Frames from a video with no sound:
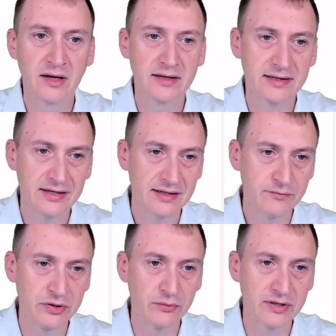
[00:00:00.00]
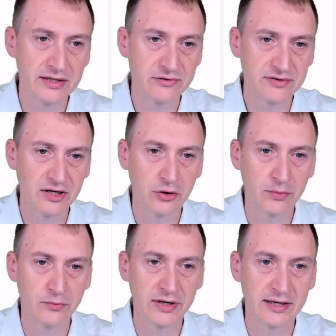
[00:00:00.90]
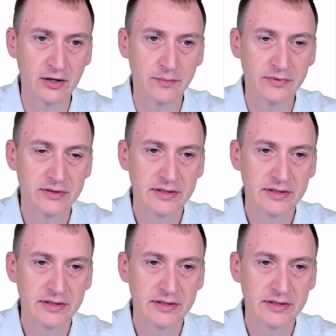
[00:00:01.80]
then we would need to start upgrading up